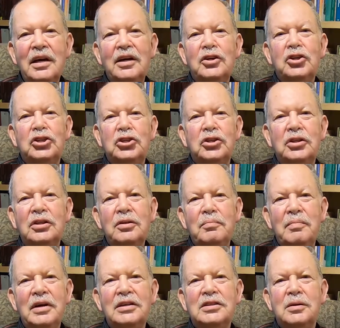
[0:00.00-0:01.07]
you
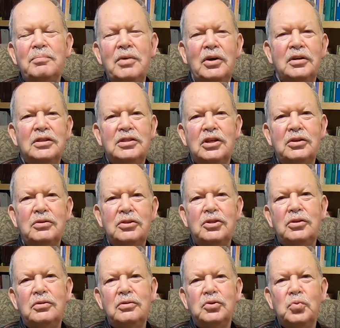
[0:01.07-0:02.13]
shouldn't mix them because they used
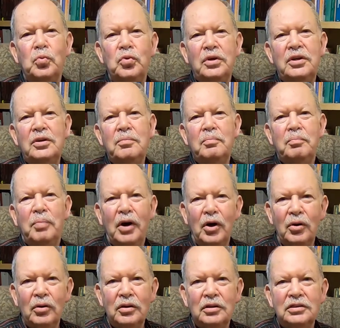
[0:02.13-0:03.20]
to use wooden
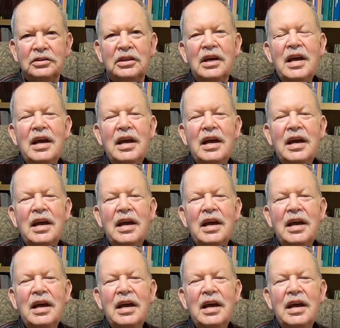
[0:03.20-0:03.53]
bowls,